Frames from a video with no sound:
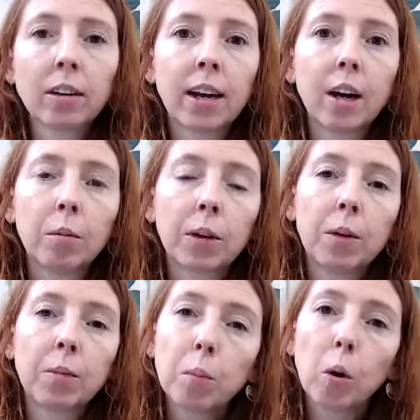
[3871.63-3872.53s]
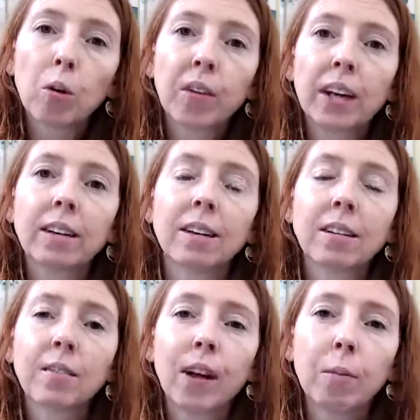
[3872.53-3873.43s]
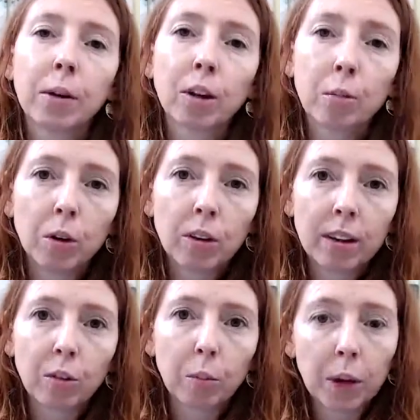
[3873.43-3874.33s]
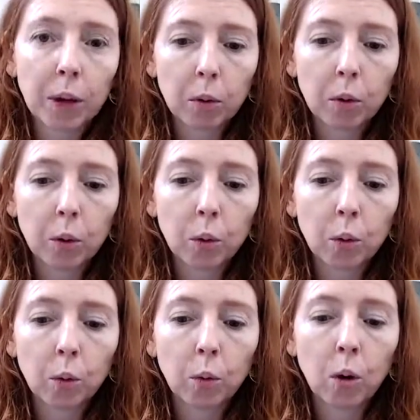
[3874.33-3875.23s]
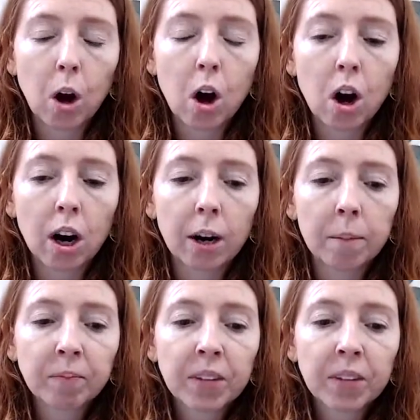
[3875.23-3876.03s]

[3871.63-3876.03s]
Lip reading: to help keep you motivated and to develop a community of people who are